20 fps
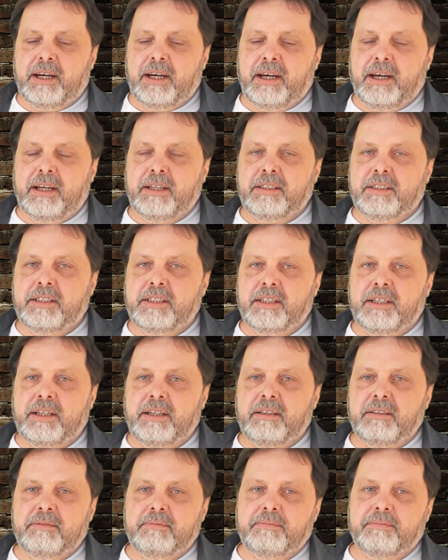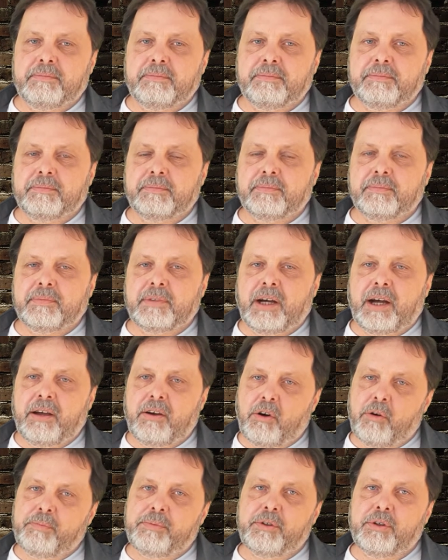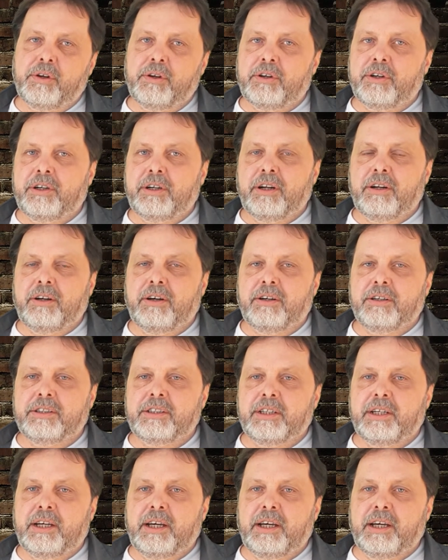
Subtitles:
and I hope you learned a lot